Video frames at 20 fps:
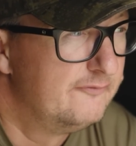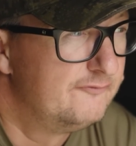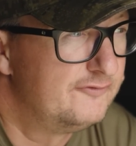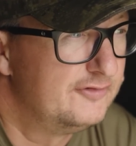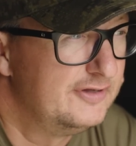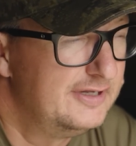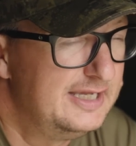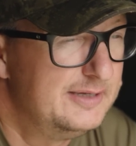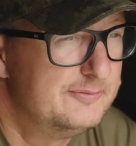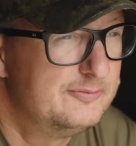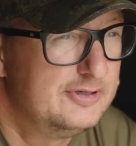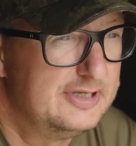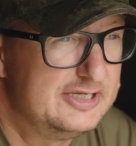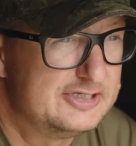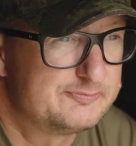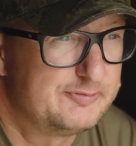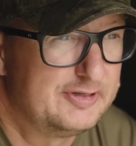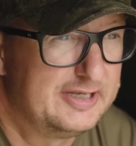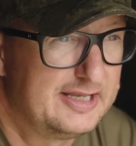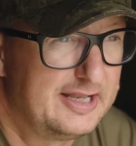for him,
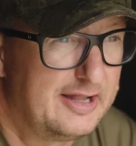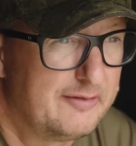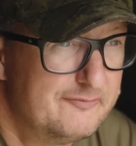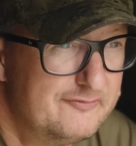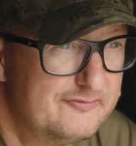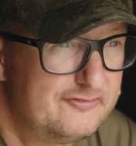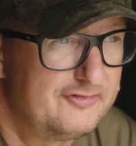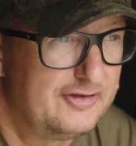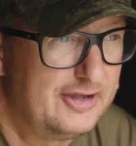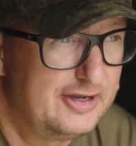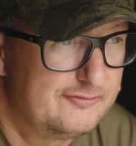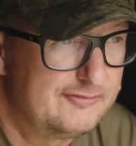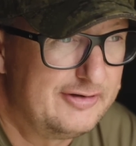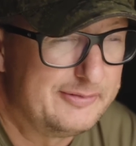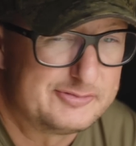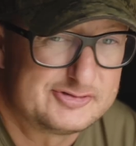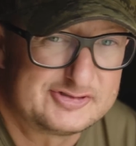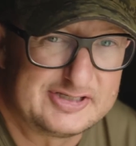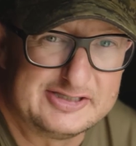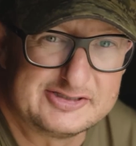it's been an unfair
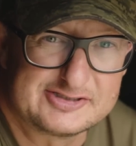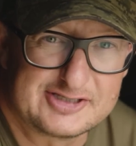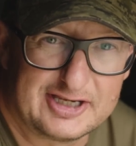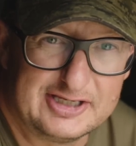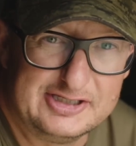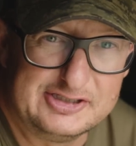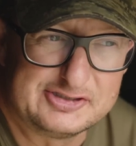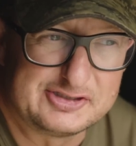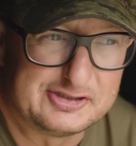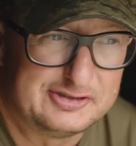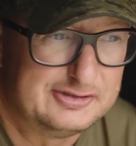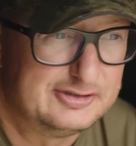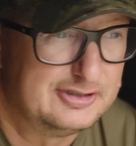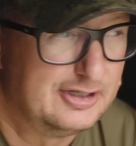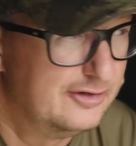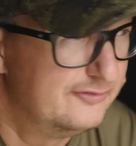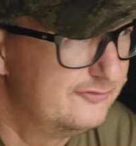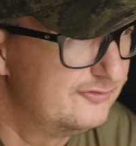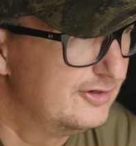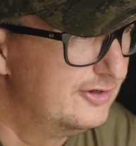representation
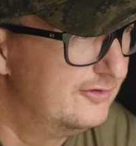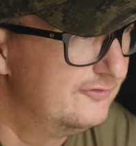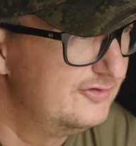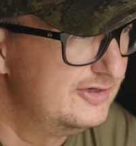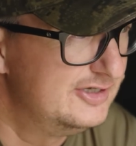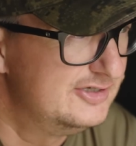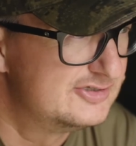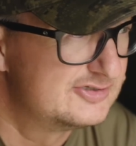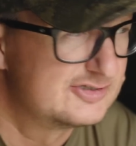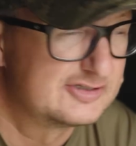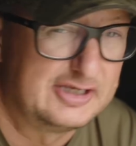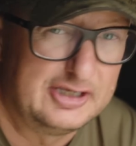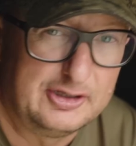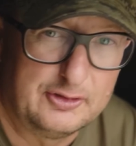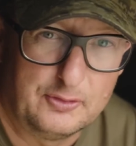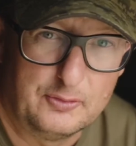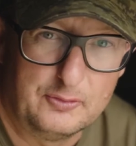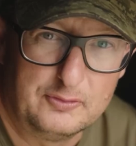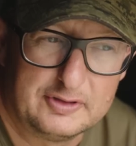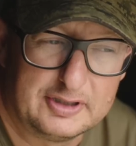of his
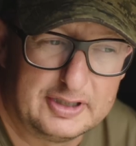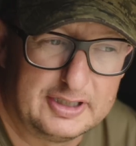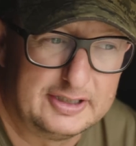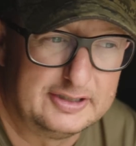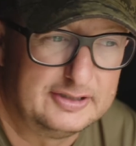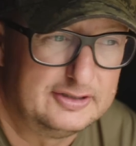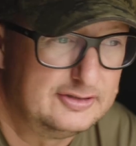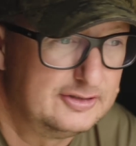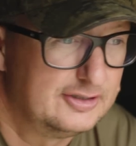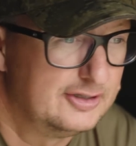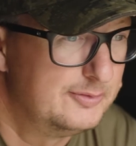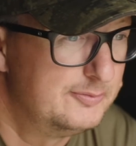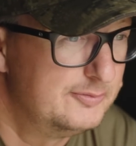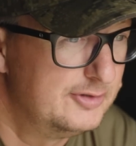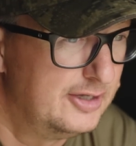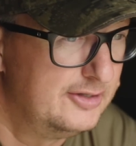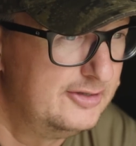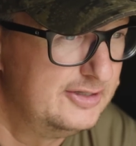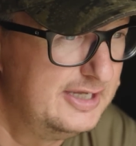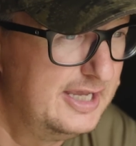skill and
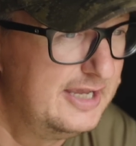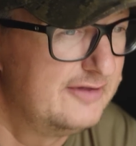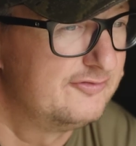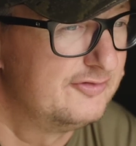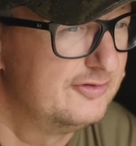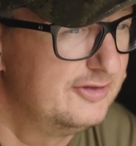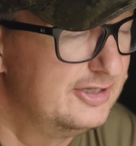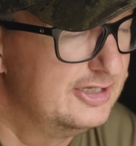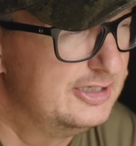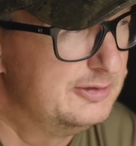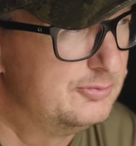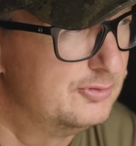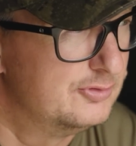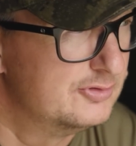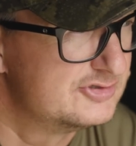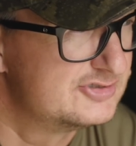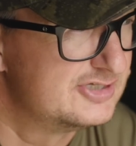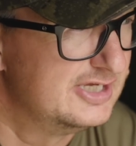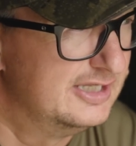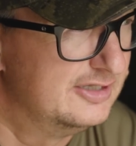the effort that he
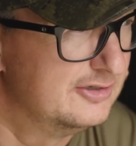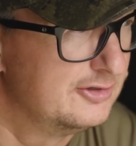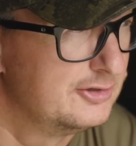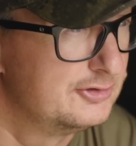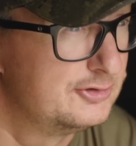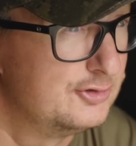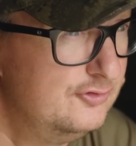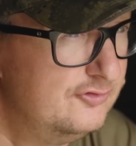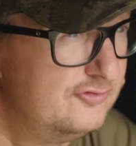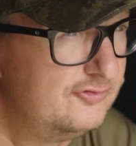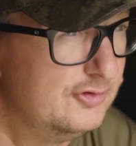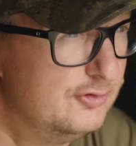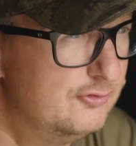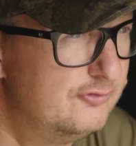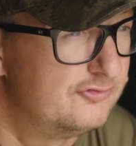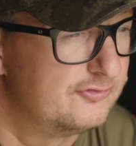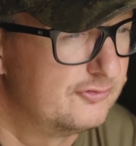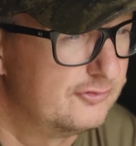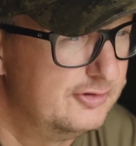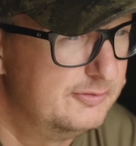puts in, and I do feel
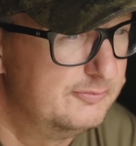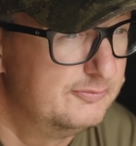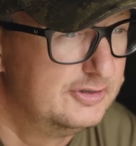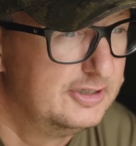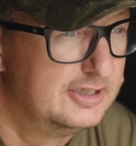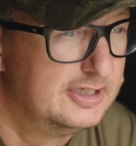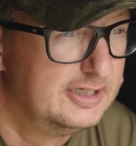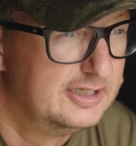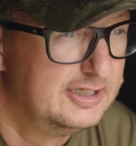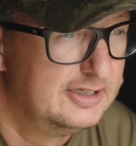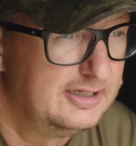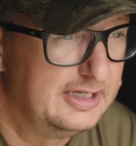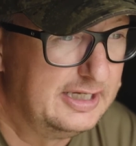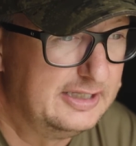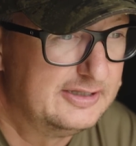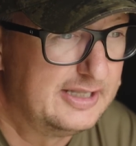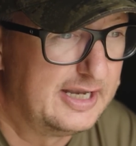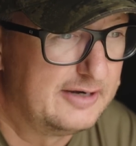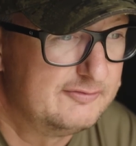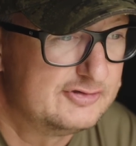for him
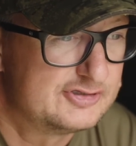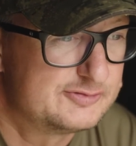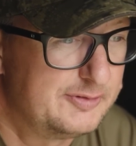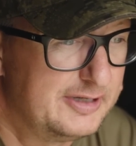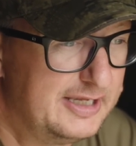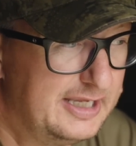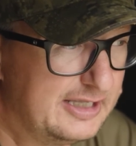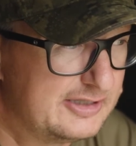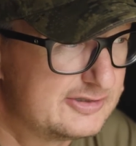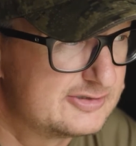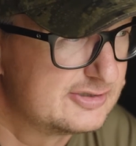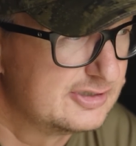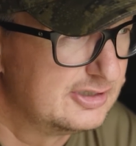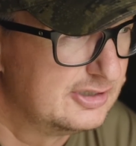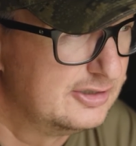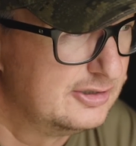in that respect.